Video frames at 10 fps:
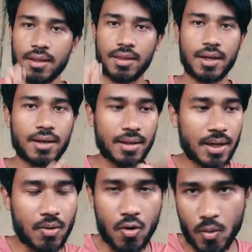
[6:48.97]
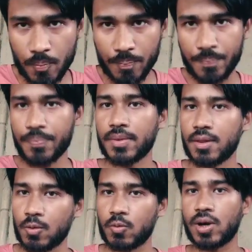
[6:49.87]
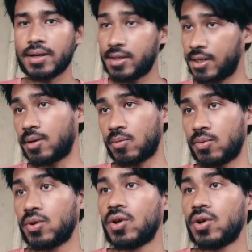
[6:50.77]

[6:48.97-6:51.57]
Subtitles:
Near their home, no kachiao.